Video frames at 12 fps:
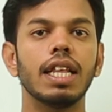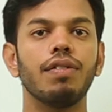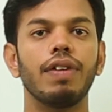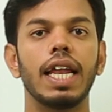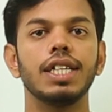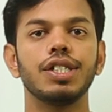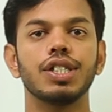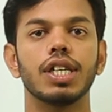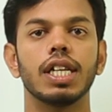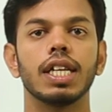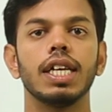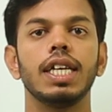the valence
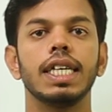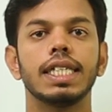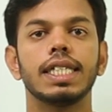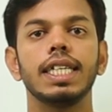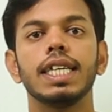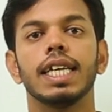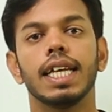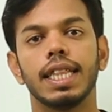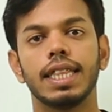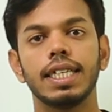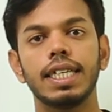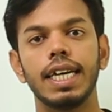shell see
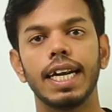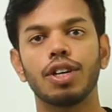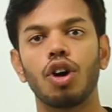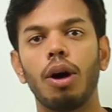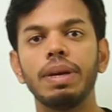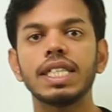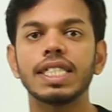the atomic